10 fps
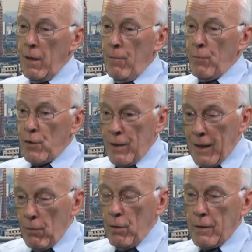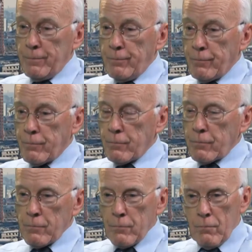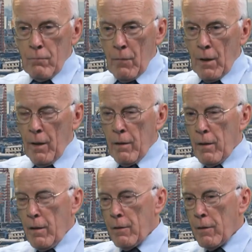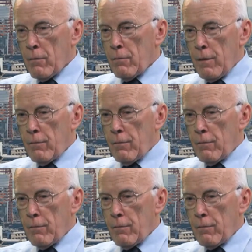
The second one, and you know,